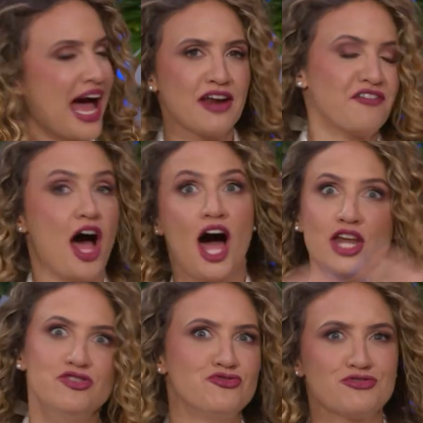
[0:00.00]
out of
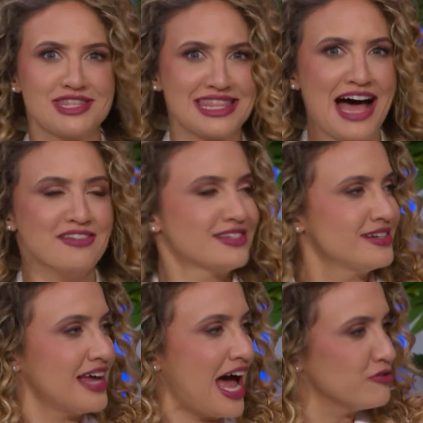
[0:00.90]
100,000?
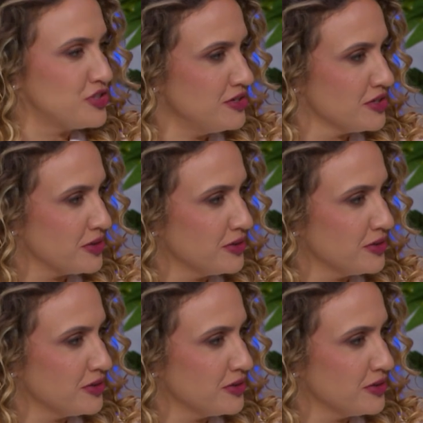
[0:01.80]
How do you?